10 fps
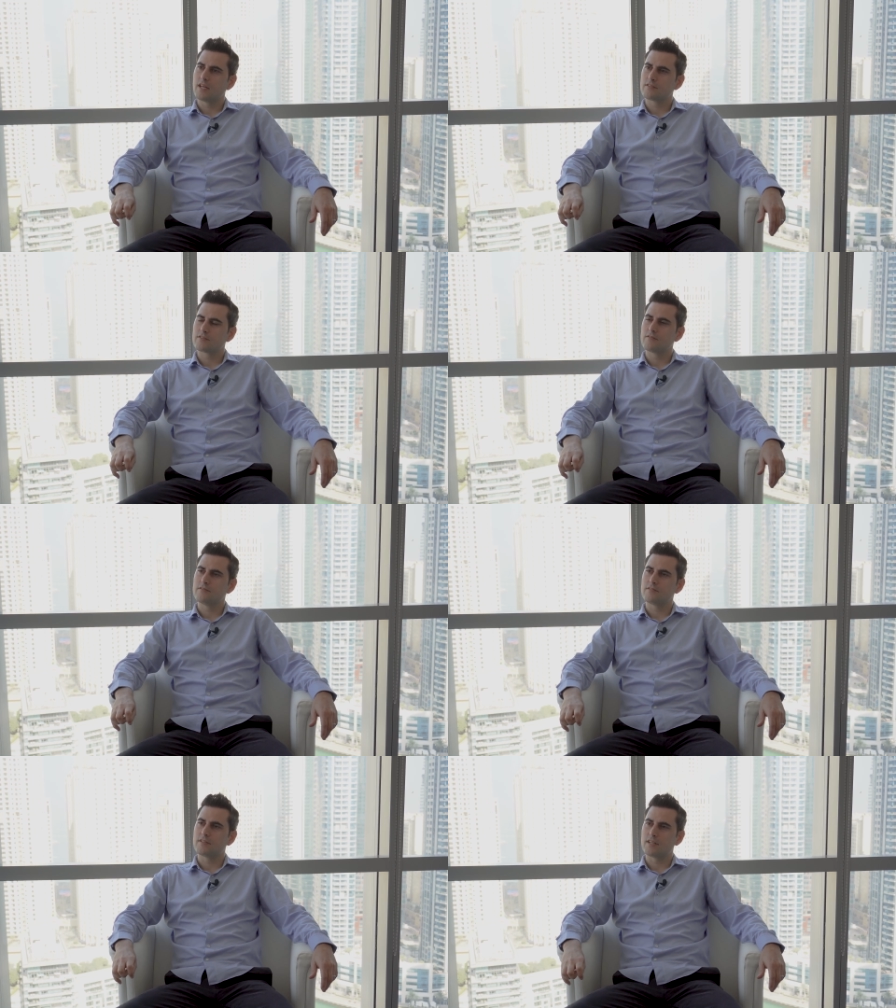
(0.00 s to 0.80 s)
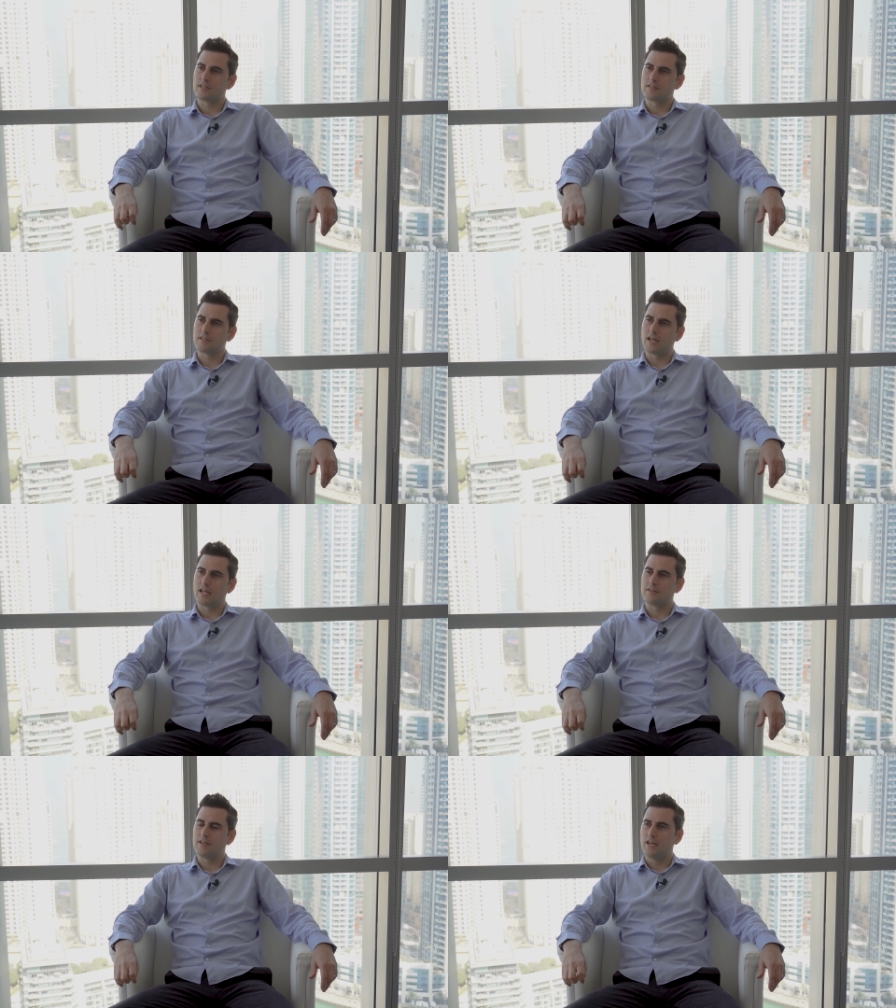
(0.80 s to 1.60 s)
That's good. And,
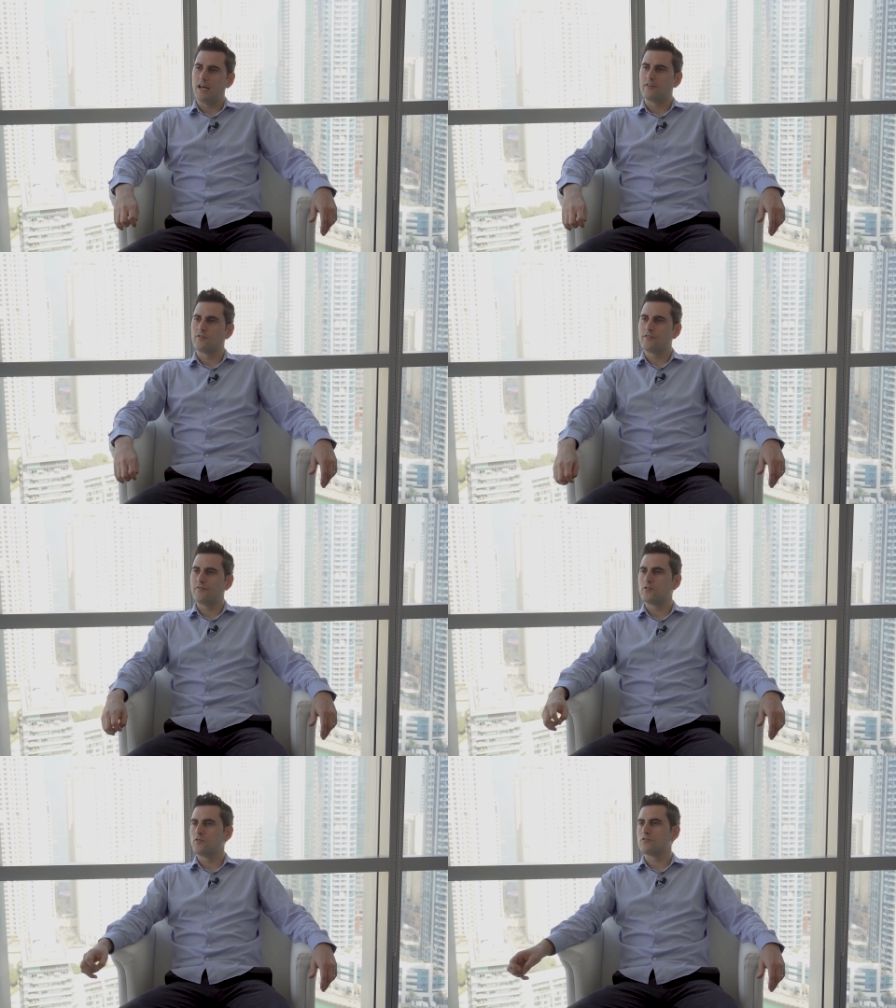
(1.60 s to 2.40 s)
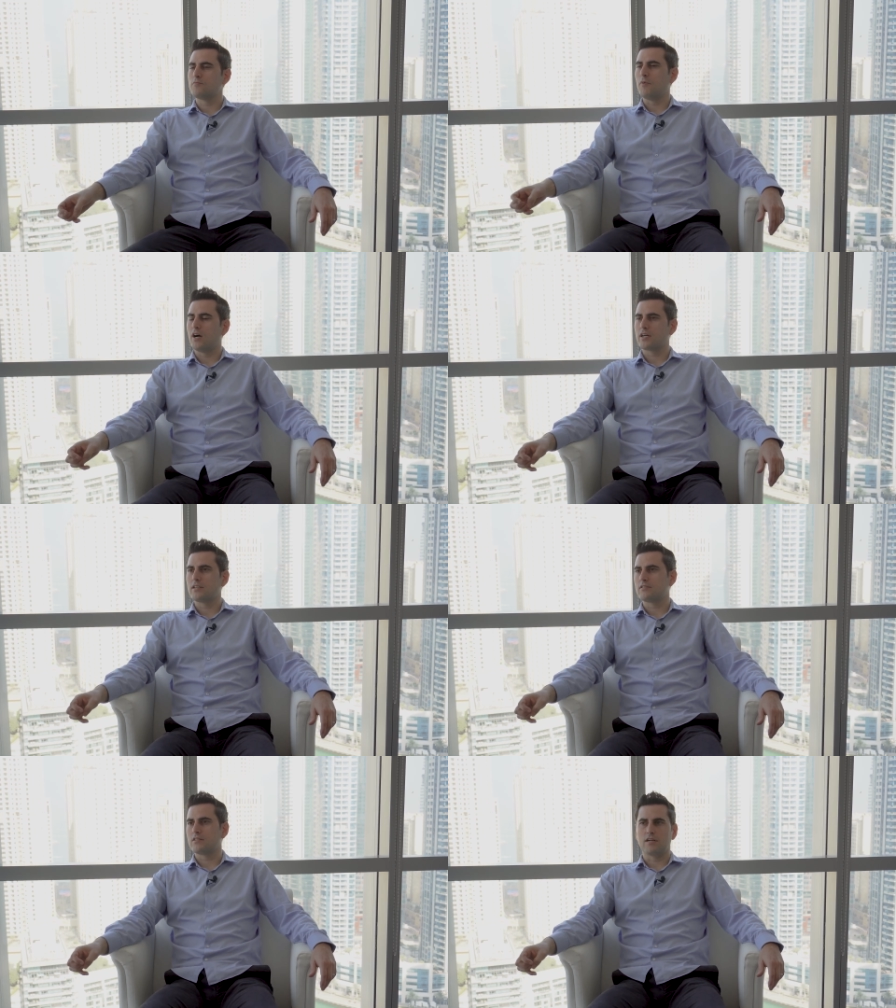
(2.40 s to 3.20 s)
and and do you feel those
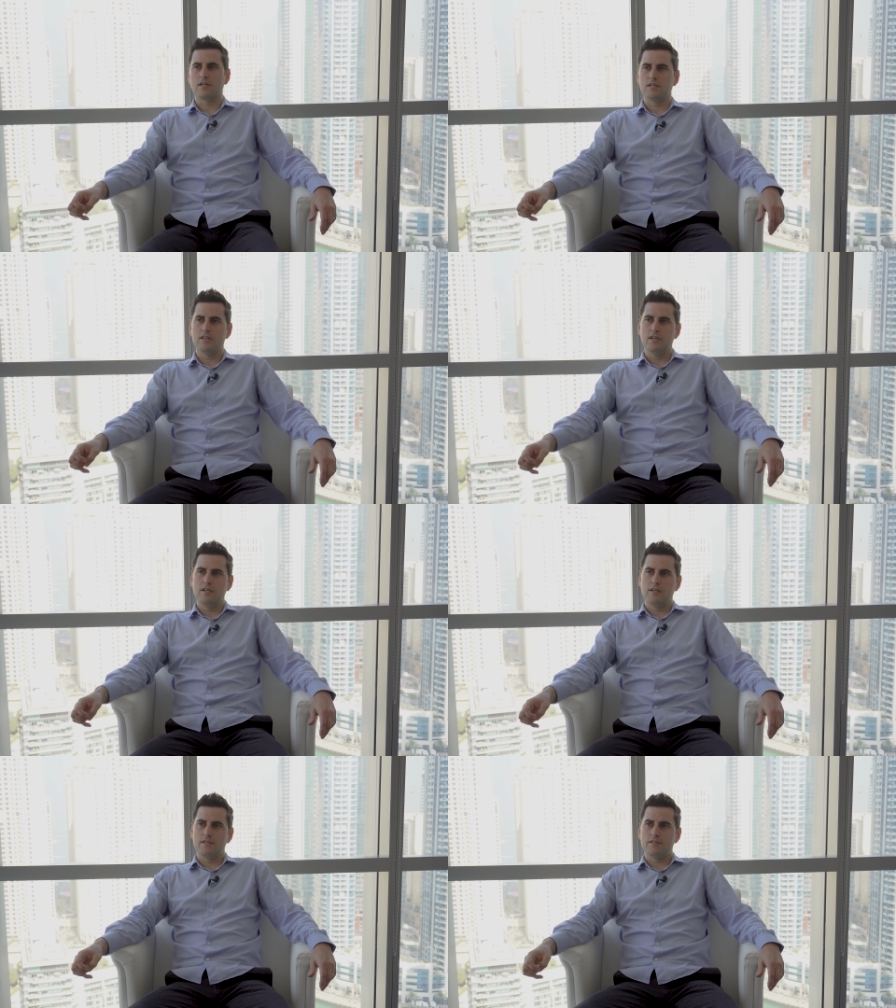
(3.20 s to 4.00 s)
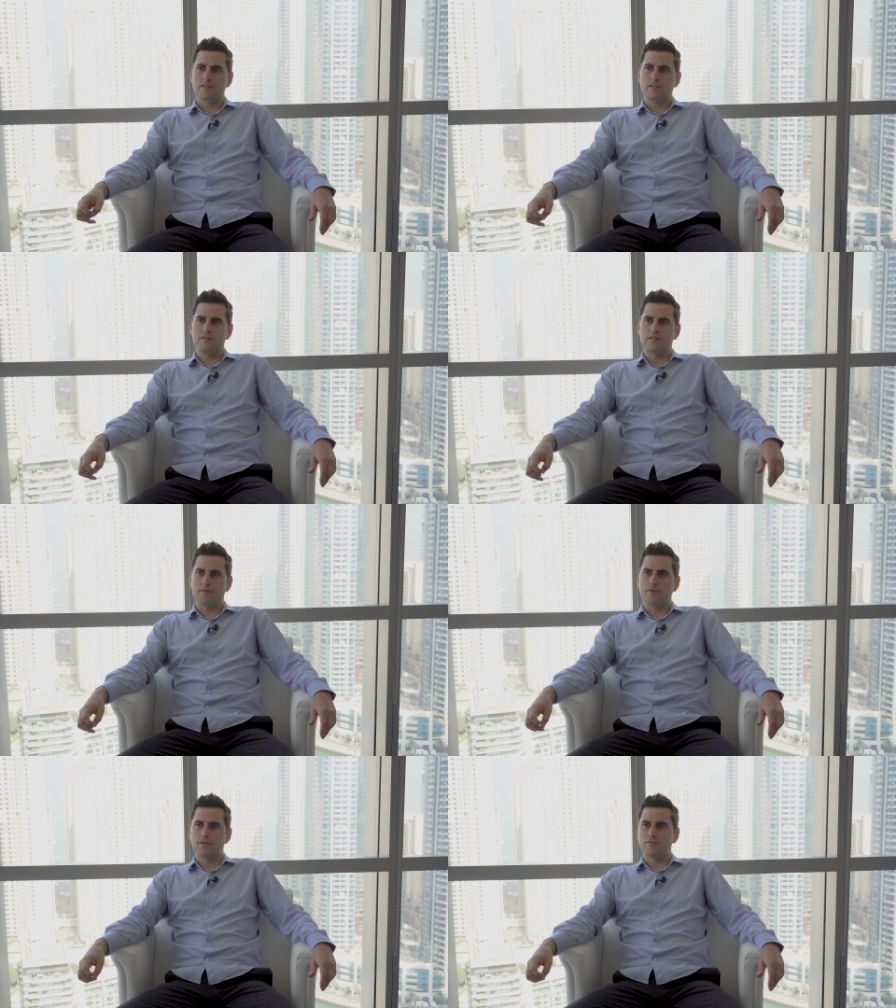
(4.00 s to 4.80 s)
markets are
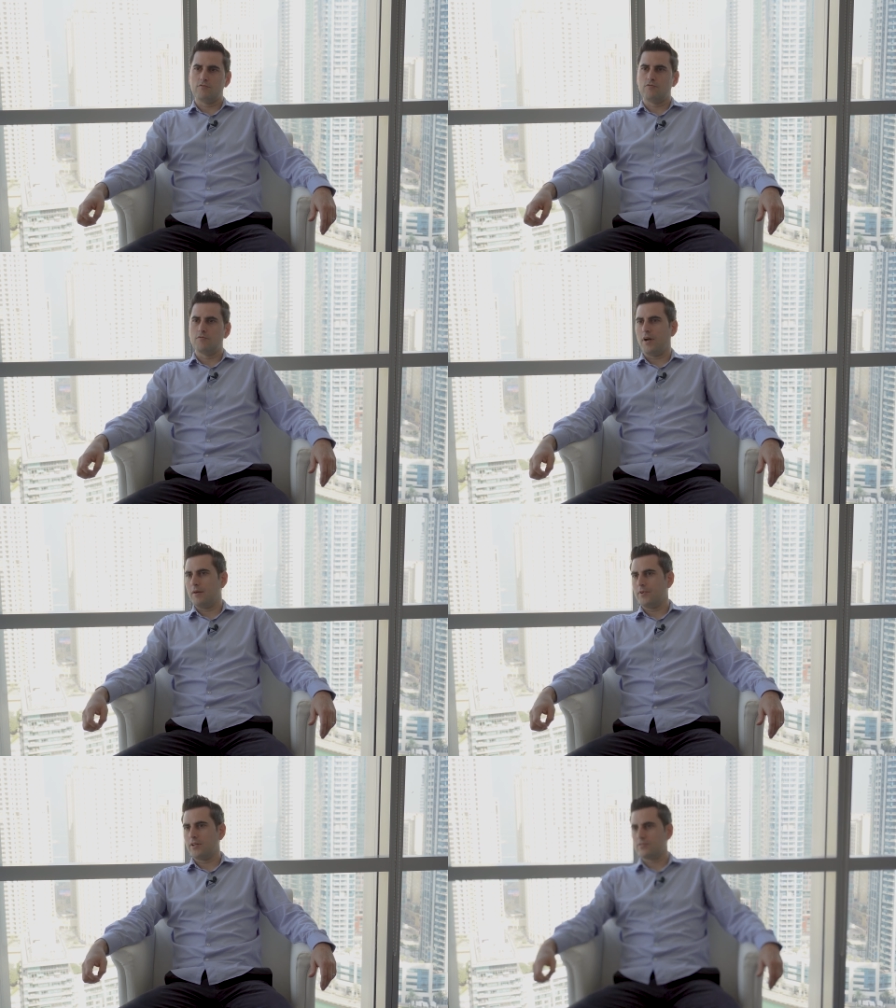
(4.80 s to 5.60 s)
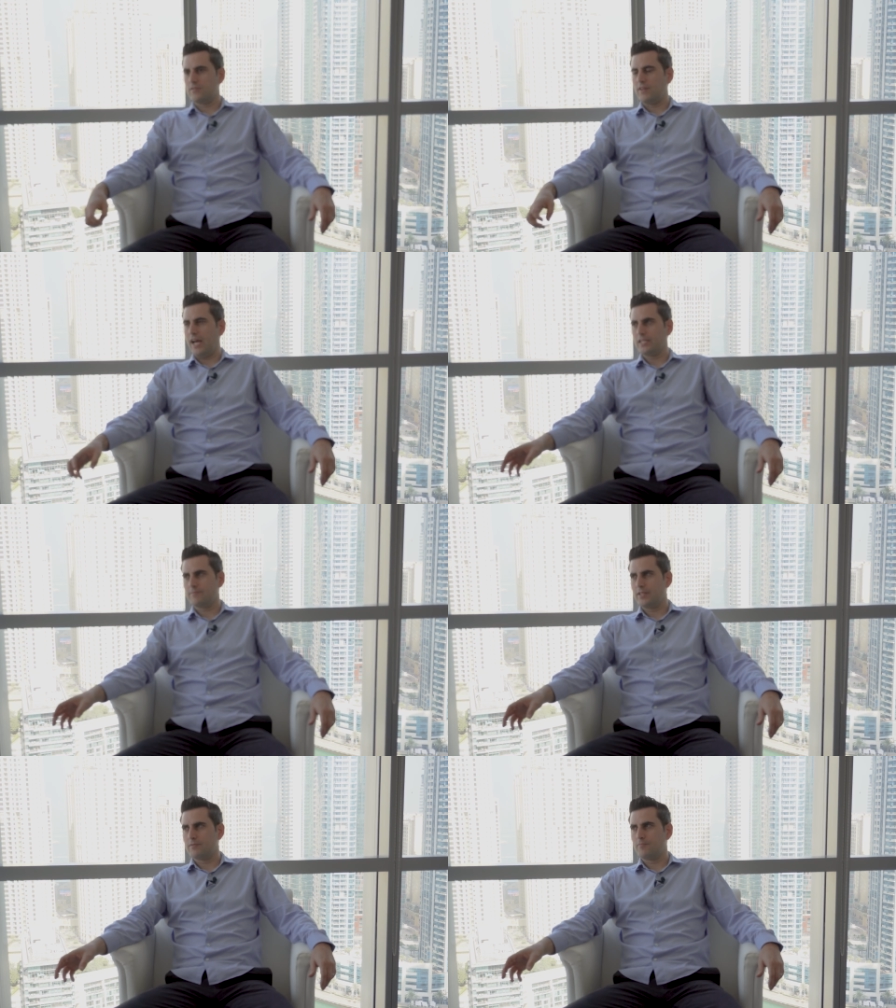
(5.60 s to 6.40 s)
similar to Dubai because of the
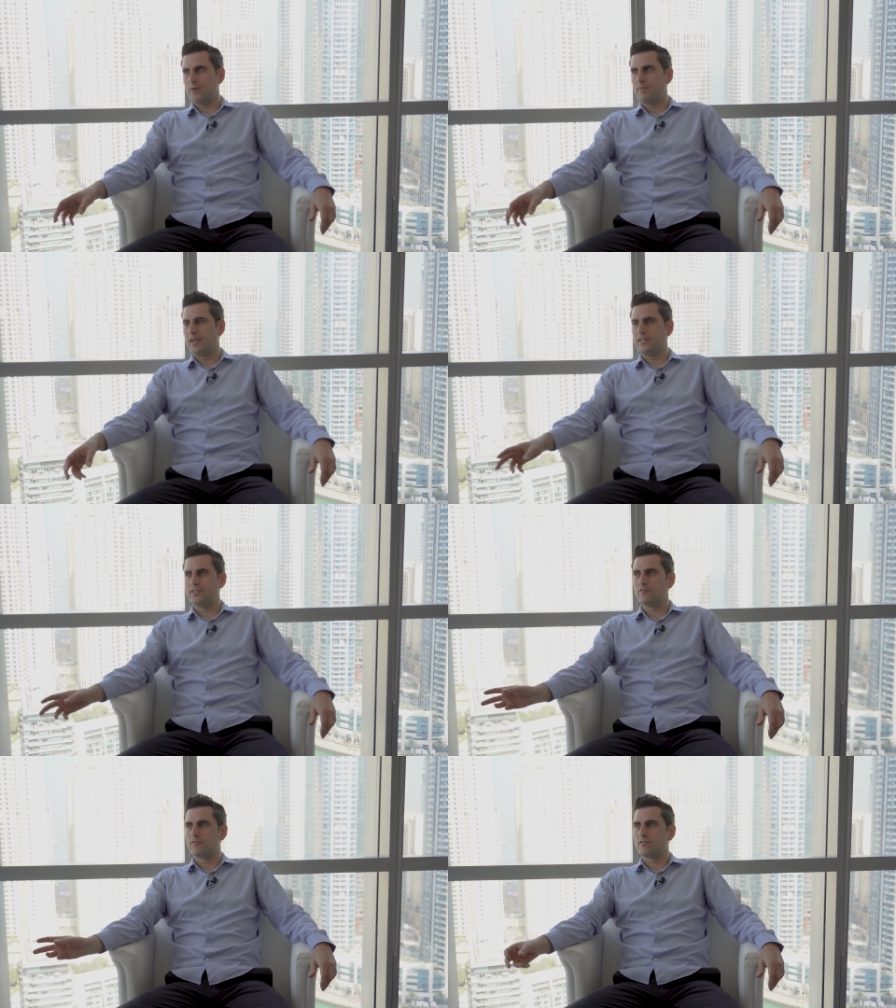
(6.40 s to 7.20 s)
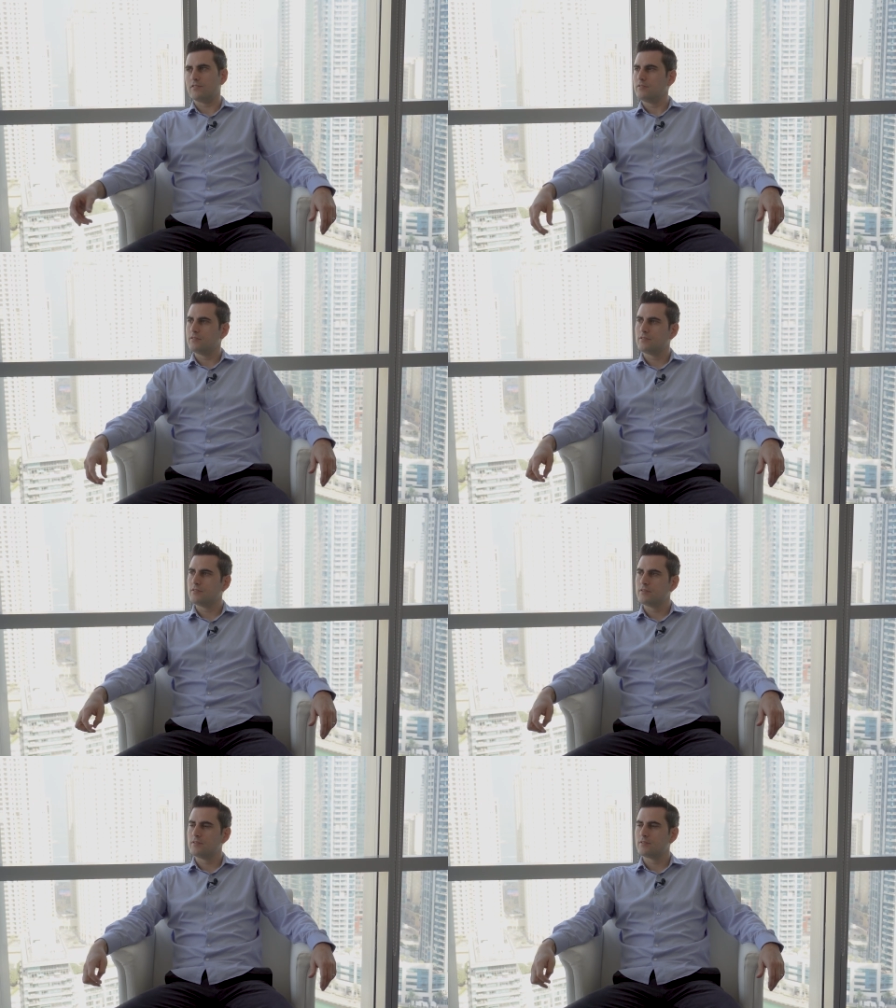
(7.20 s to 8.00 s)
expat population, or
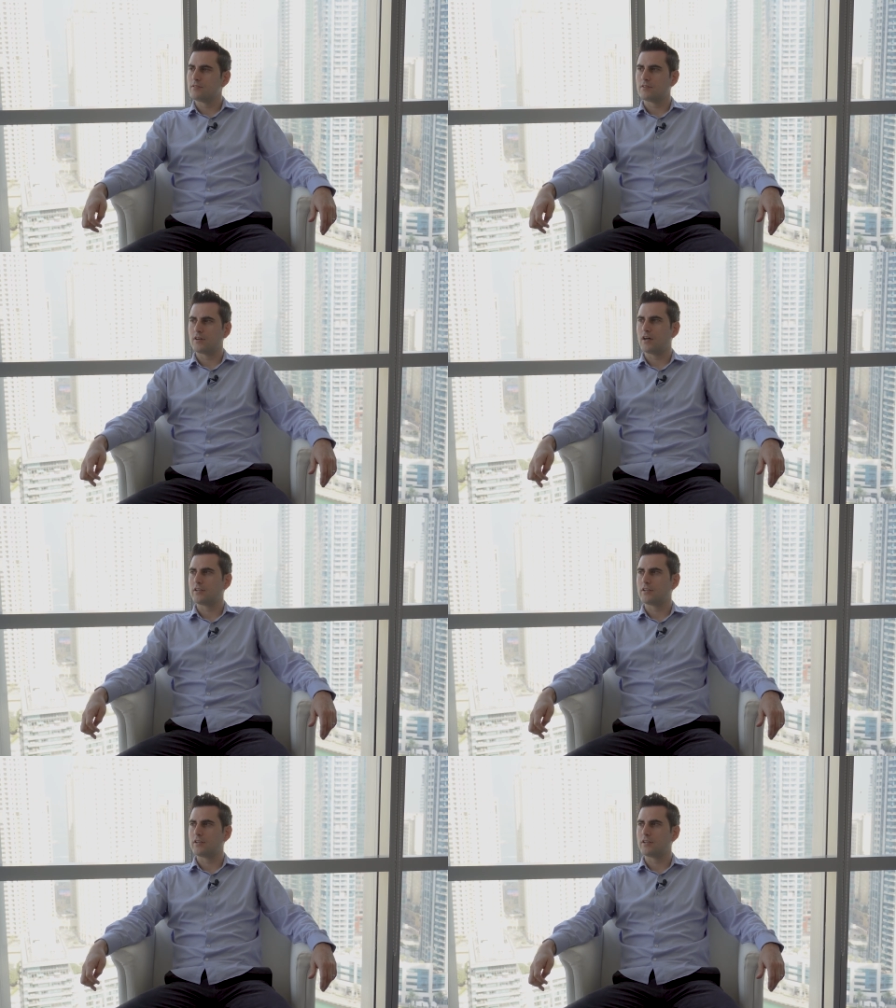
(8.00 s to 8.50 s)
or